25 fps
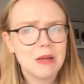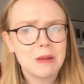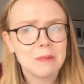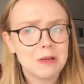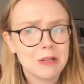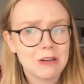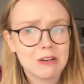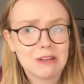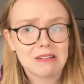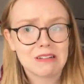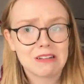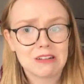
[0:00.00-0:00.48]

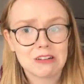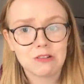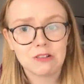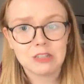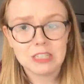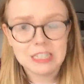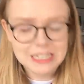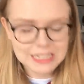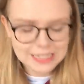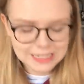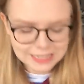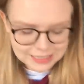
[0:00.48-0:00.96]
maybe you
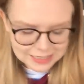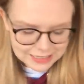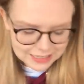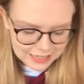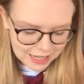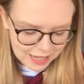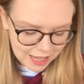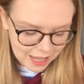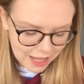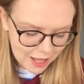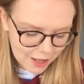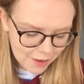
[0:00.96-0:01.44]
disagree,
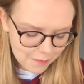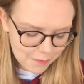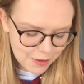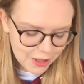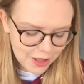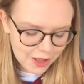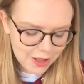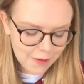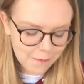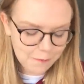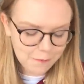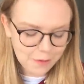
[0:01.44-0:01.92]

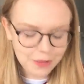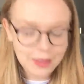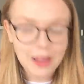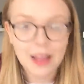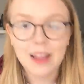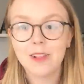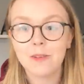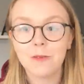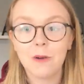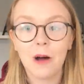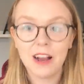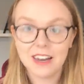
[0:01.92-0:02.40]
but
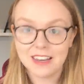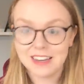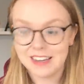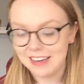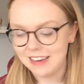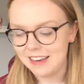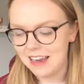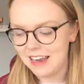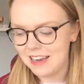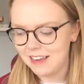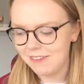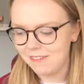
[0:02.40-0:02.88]
that's what I
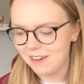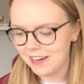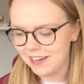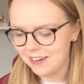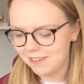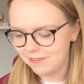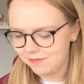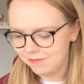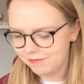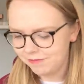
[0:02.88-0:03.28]
did anyway.